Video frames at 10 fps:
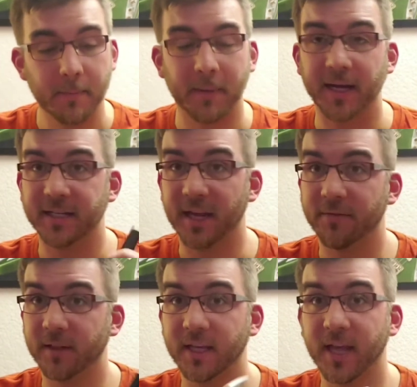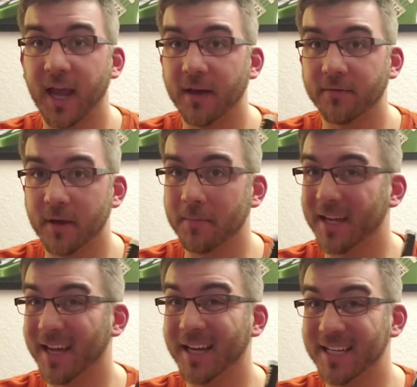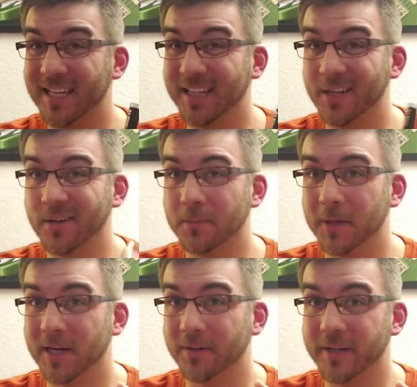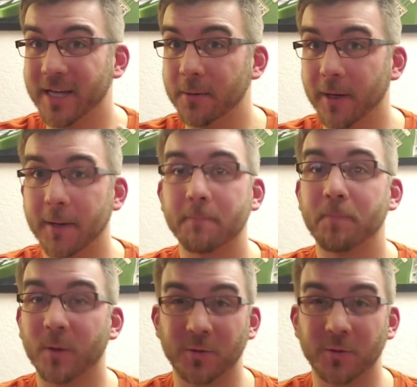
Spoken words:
But definitely have something ideally you can put on your key ring,